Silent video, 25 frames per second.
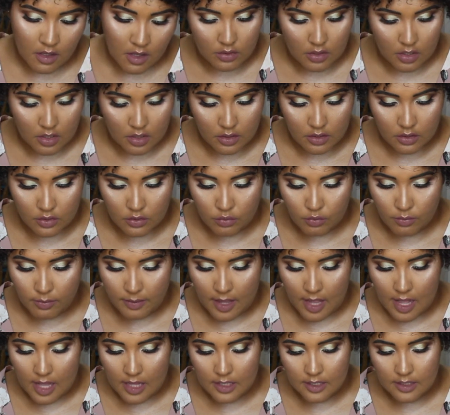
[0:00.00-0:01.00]
next two
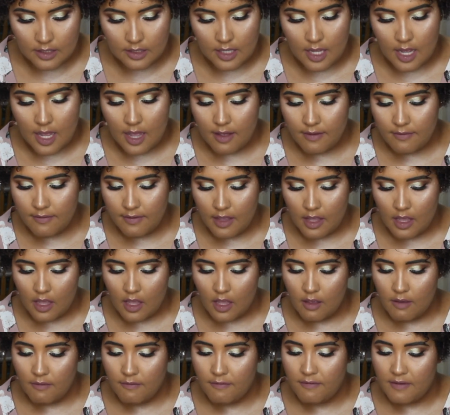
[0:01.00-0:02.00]
palettes, I have
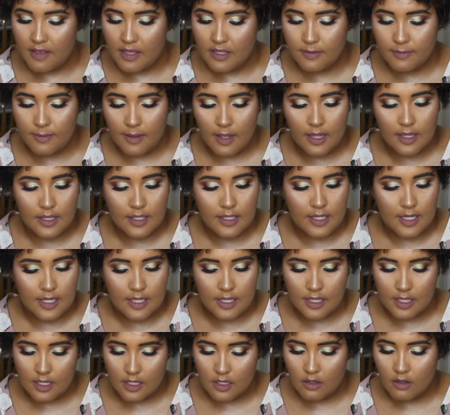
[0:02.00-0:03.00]
a face palette,
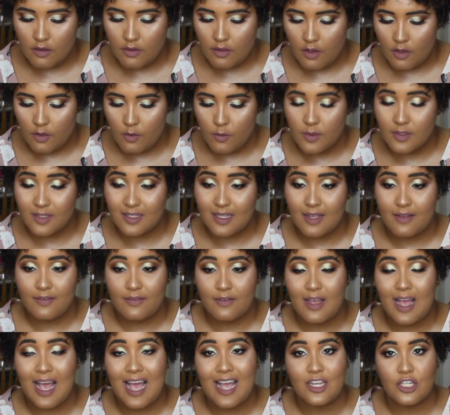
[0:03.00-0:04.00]
and then the other ones I
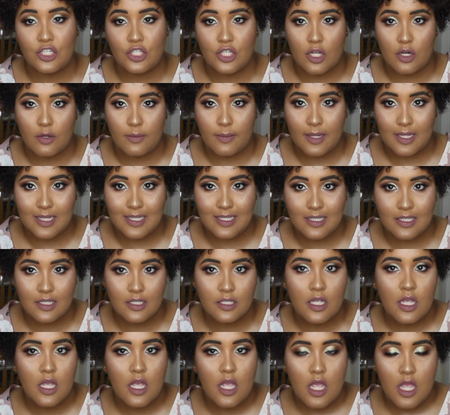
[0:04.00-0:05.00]
have eyeshadow
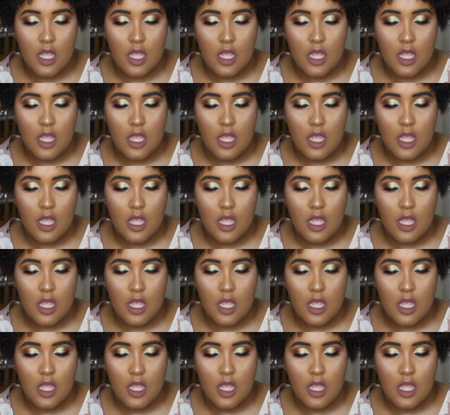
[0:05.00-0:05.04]
palettes.